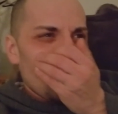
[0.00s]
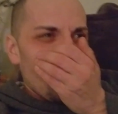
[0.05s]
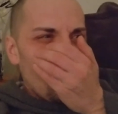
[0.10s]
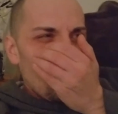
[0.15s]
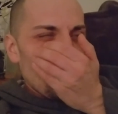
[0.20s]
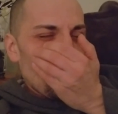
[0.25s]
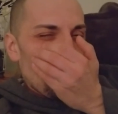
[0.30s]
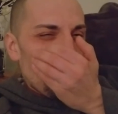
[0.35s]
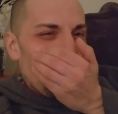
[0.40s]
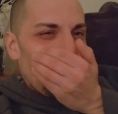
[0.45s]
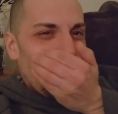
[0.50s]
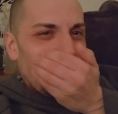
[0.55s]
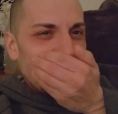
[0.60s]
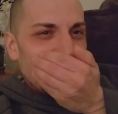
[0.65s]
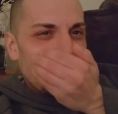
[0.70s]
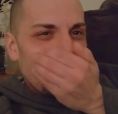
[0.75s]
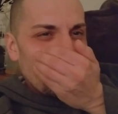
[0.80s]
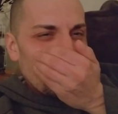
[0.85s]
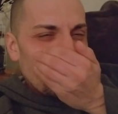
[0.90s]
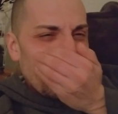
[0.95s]
you
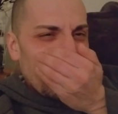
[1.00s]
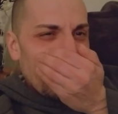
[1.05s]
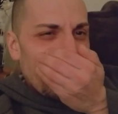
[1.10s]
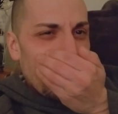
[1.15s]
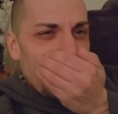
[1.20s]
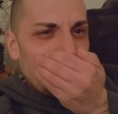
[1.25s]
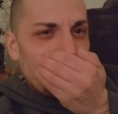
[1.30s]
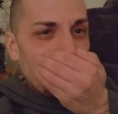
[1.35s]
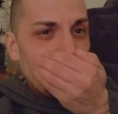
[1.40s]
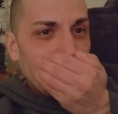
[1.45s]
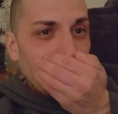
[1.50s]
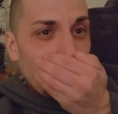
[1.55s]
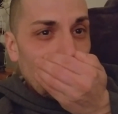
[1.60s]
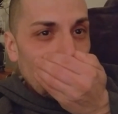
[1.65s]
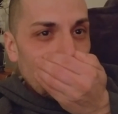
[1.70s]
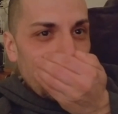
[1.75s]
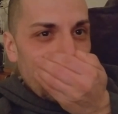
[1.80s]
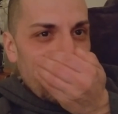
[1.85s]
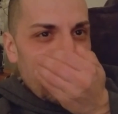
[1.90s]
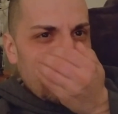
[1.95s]
got a heavy
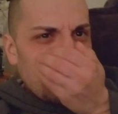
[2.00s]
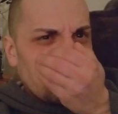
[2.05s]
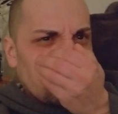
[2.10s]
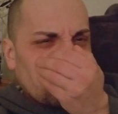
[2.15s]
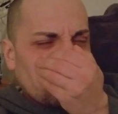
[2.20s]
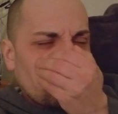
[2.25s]
flow day?"